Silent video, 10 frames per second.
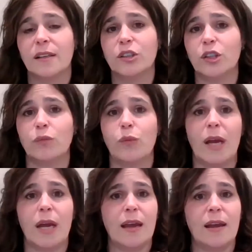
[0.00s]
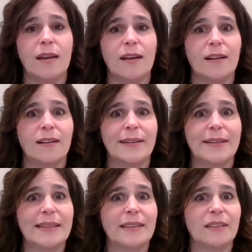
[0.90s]
Should we
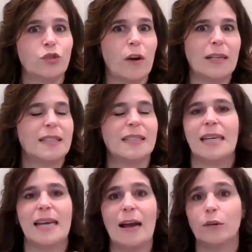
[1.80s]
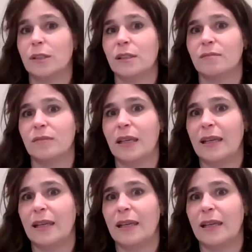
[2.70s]
try to see how to